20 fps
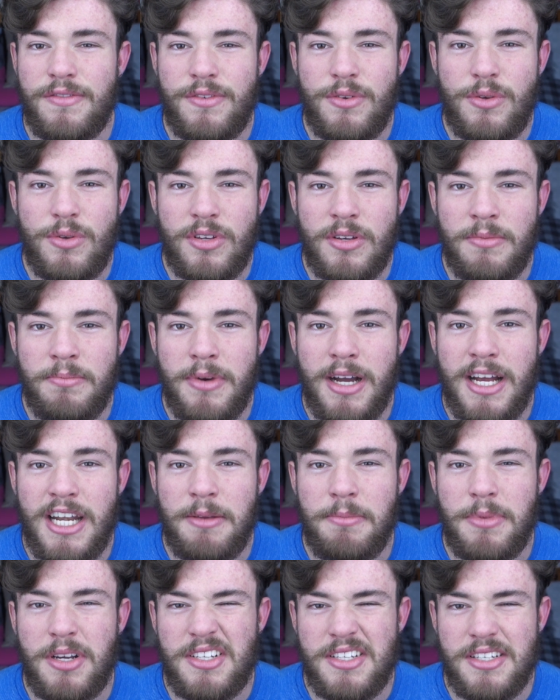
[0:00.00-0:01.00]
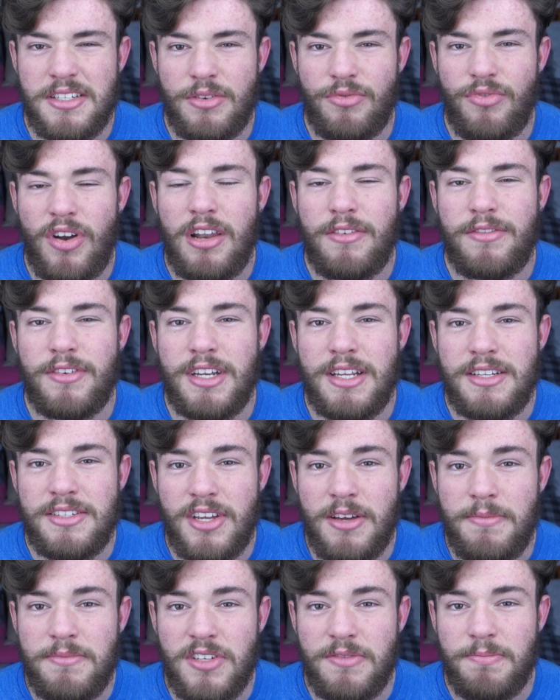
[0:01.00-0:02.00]
of food combining because it's irrelevant in
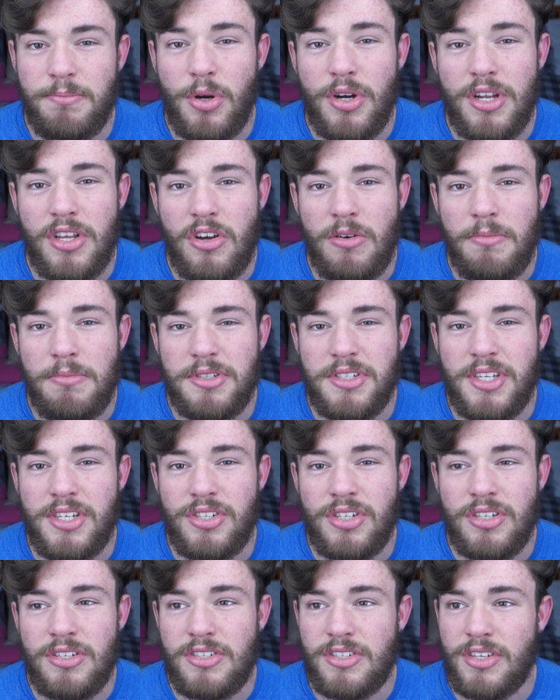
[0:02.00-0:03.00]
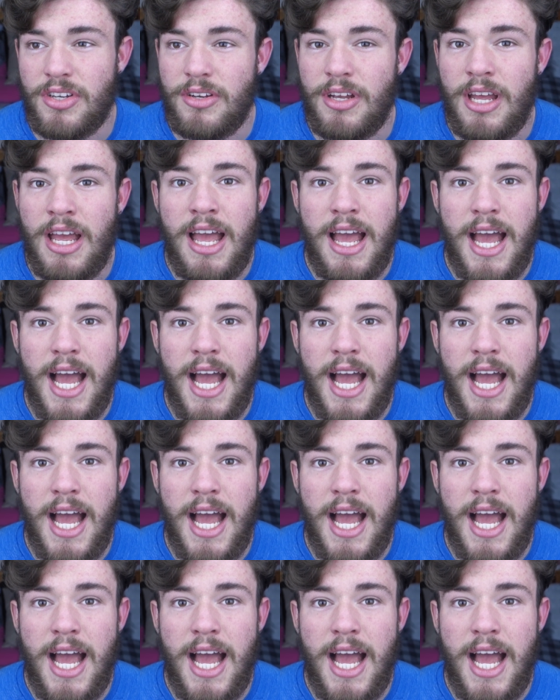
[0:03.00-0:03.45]
terms of body composition, so